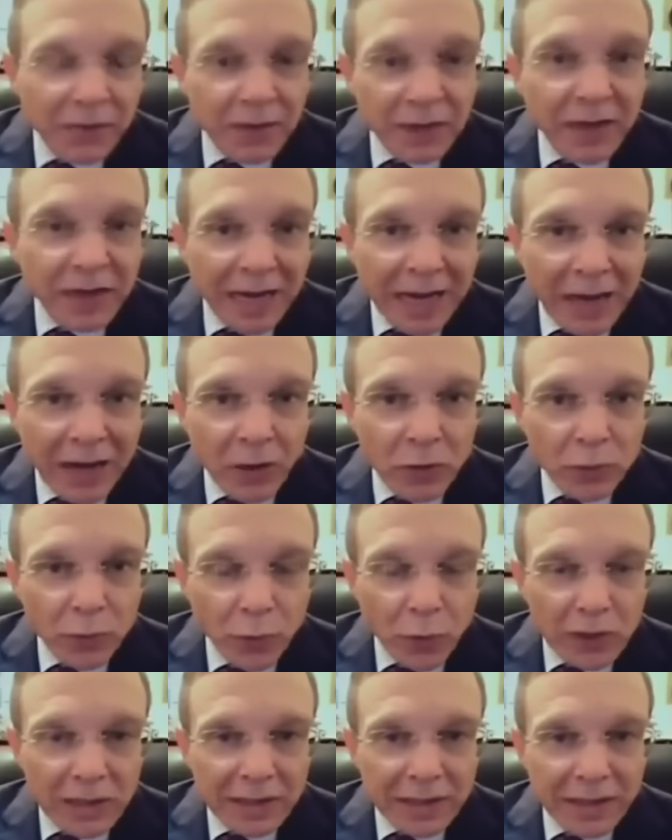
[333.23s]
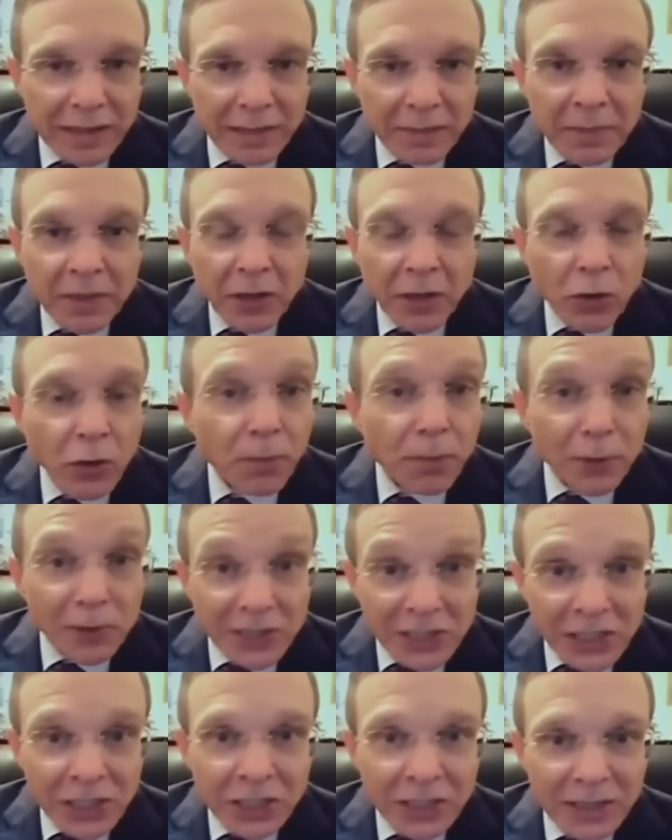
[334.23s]
figure out what
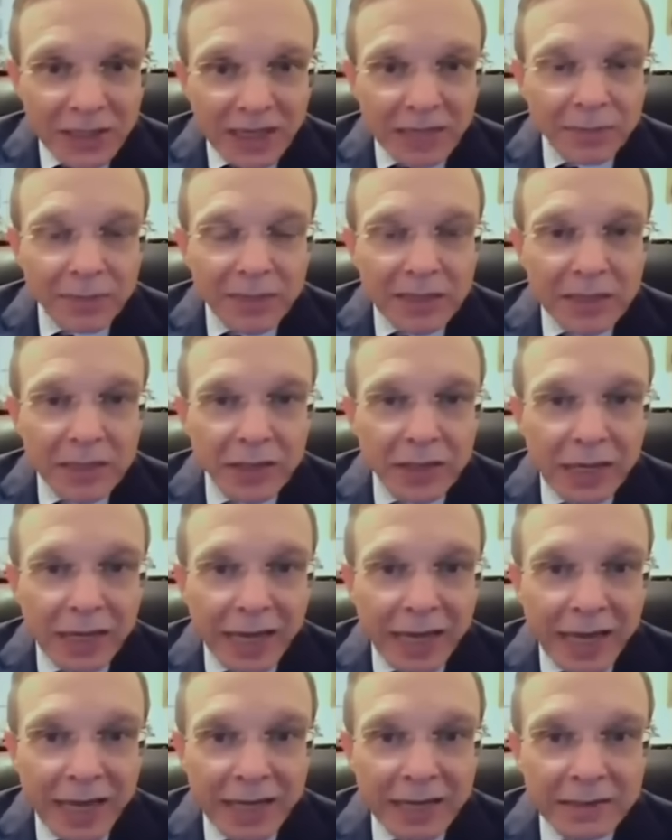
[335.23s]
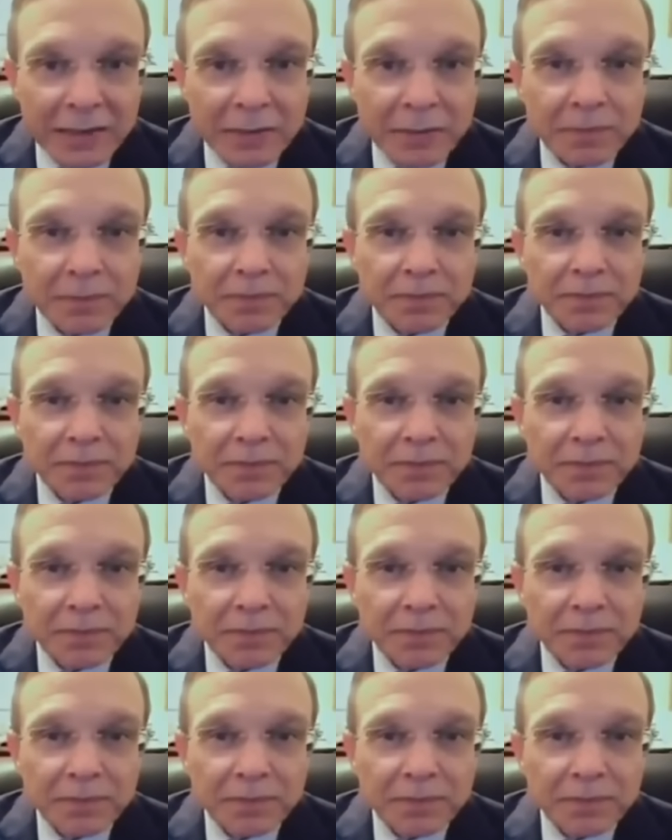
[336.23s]
composition that material has.